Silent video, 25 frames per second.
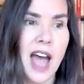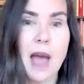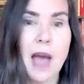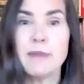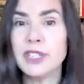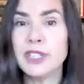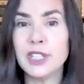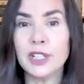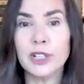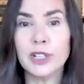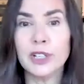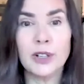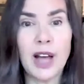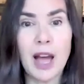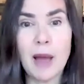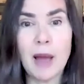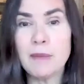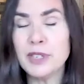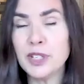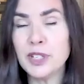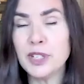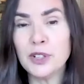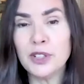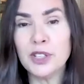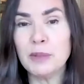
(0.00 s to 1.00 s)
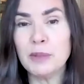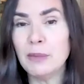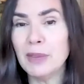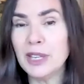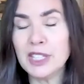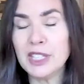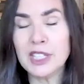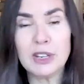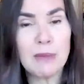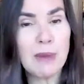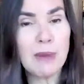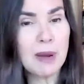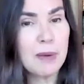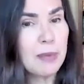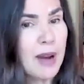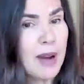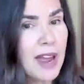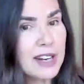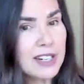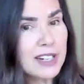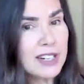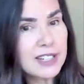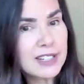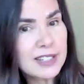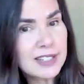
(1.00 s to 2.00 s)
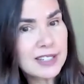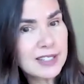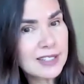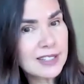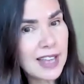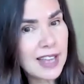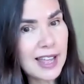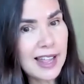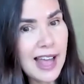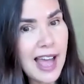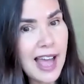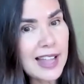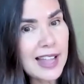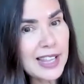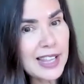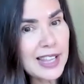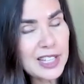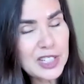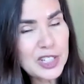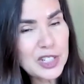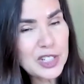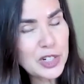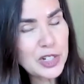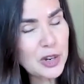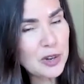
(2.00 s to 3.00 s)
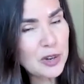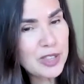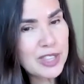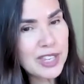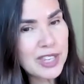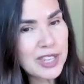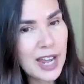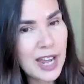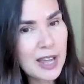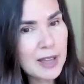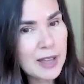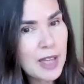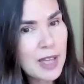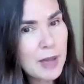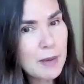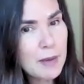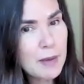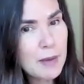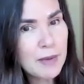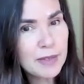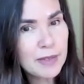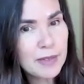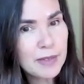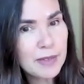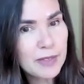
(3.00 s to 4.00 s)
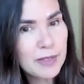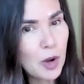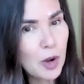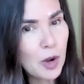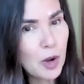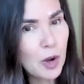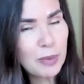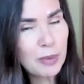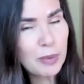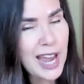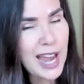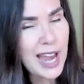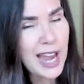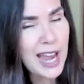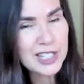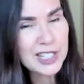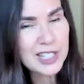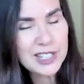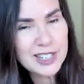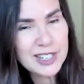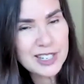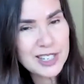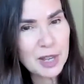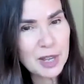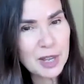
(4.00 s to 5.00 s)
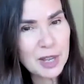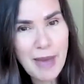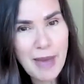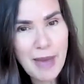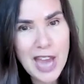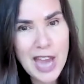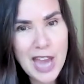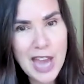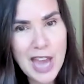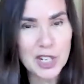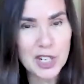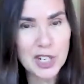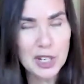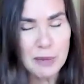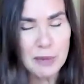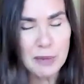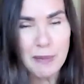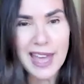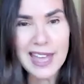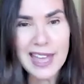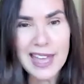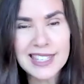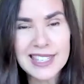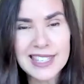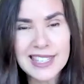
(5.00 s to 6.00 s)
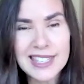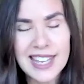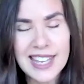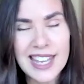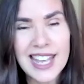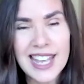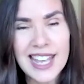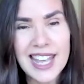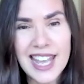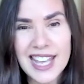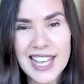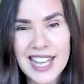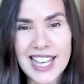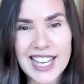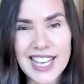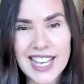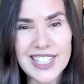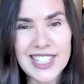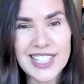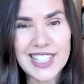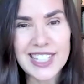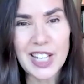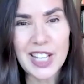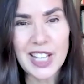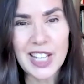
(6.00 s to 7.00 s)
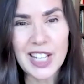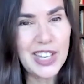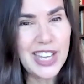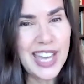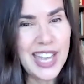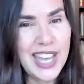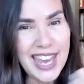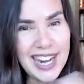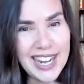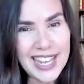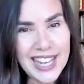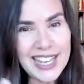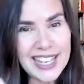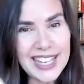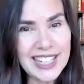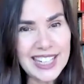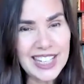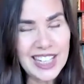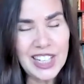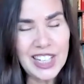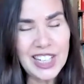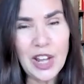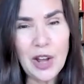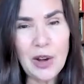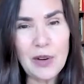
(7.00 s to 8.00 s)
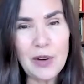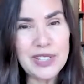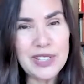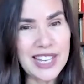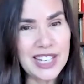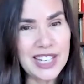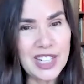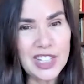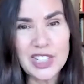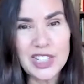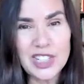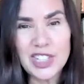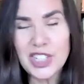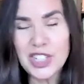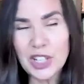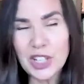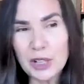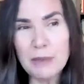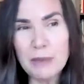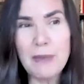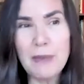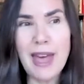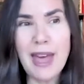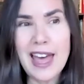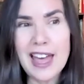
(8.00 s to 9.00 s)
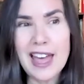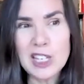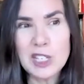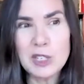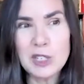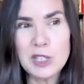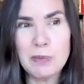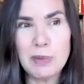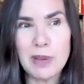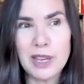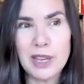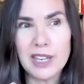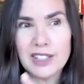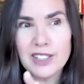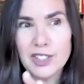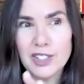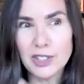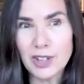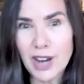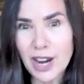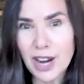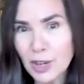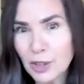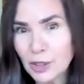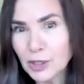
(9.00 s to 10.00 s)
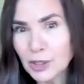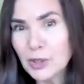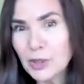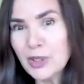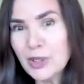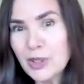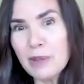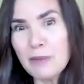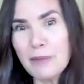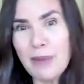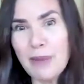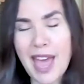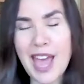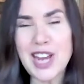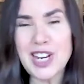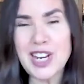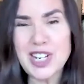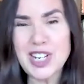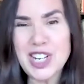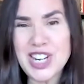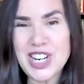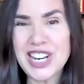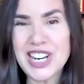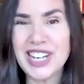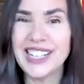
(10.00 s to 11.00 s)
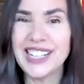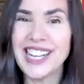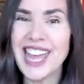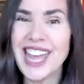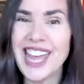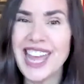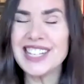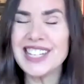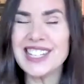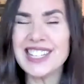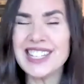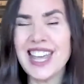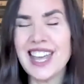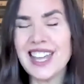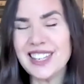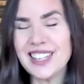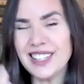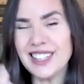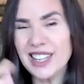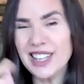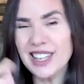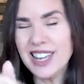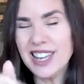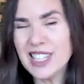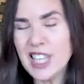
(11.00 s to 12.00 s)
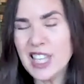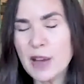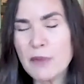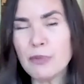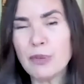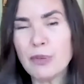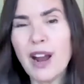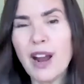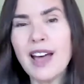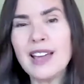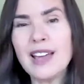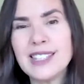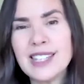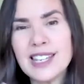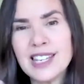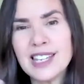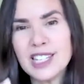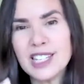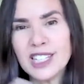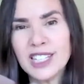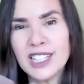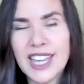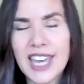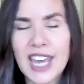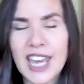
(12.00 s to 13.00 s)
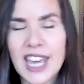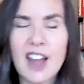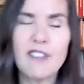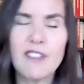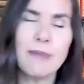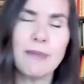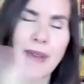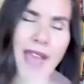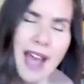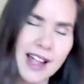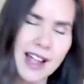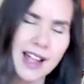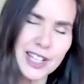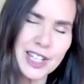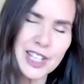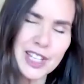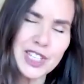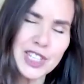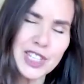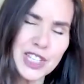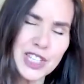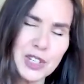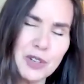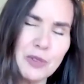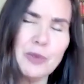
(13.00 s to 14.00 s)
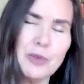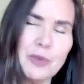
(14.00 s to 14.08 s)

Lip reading: still in the midst of my practice. I like to joke that the goal of practice is a compassionate mess. It's like, it's not like you get it, you know, it's like, you're still a mess, but you try to hold it with compassion. And again, it's that process. You get off balance and you